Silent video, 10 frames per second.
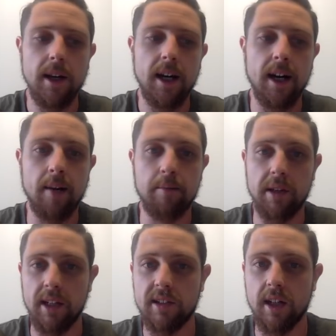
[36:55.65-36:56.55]

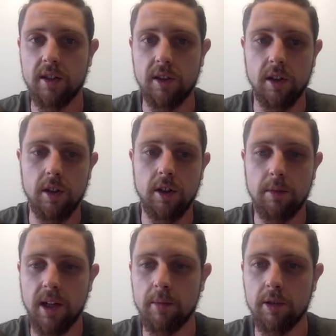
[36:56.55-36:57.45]
but they start to
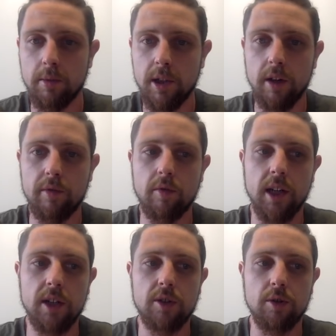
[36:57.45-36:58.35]
become a little bit
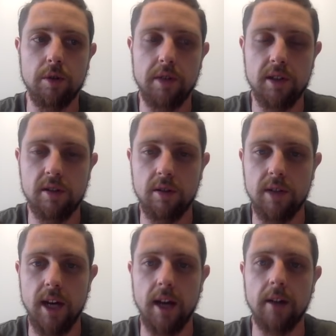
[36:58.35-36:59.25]
overreached or things slow
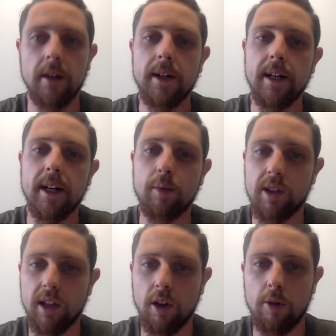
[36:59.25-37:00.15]
down
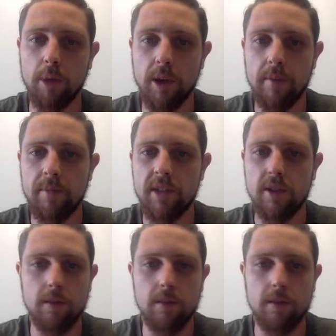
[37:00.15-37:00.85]
with their lower body, there's